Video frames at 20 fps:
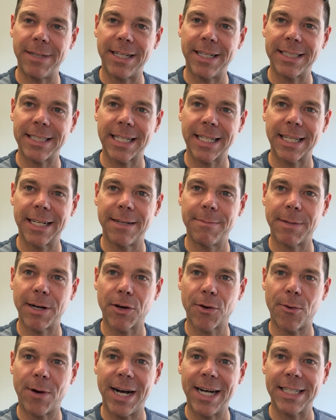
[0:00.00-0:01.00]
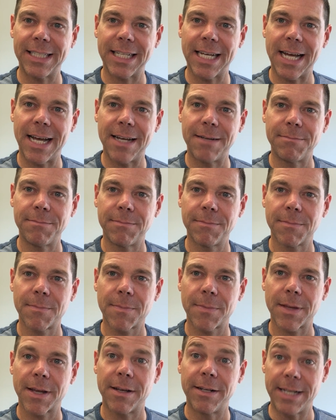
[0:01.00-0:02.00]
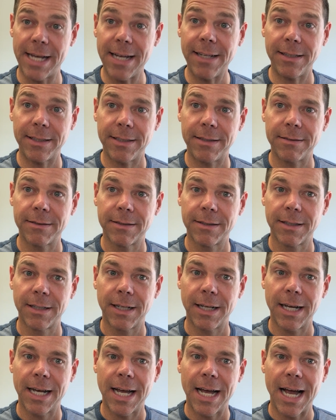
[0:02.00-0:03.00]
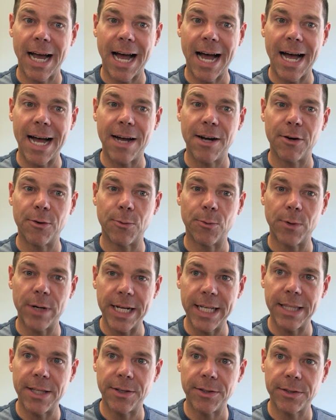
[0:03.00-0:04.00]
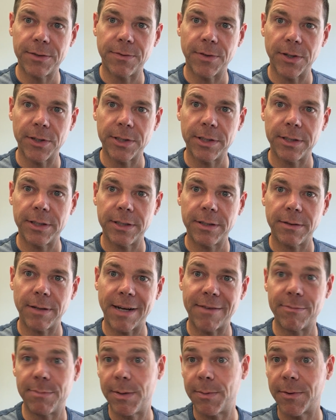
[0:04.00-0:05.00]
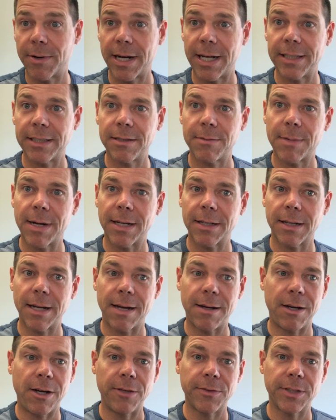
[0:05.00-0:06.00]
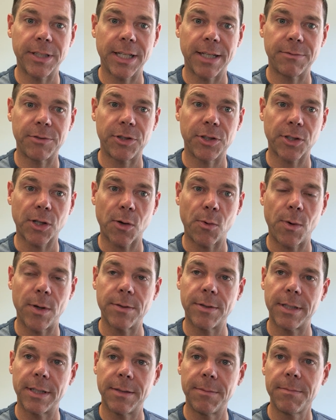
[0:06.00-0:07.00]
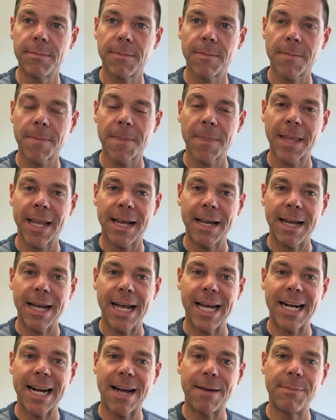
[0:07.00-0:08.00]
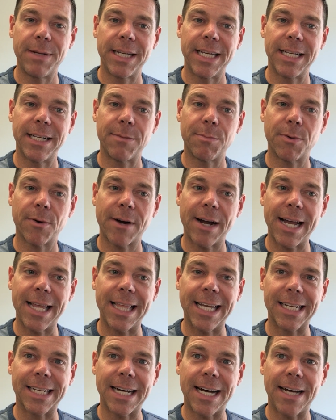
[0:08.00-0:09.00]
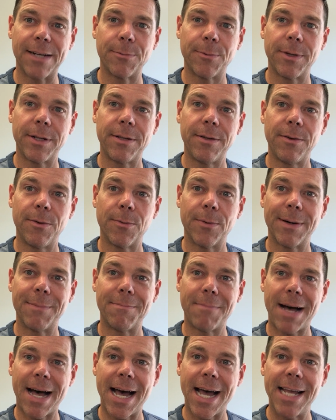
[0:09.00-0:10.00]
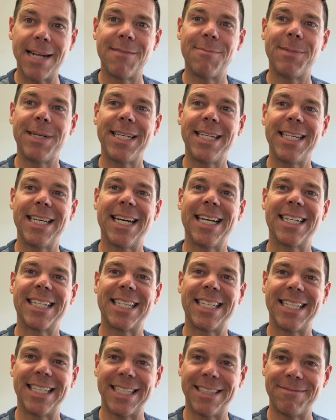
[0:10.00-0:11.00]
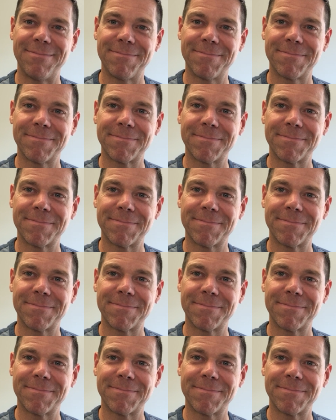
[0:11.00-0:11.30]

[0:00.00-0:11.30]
and as I get in my quiet time daily, I read those verses. I've memorized them. I oftentimes just quote them. And I begin to pray that God would remind me again.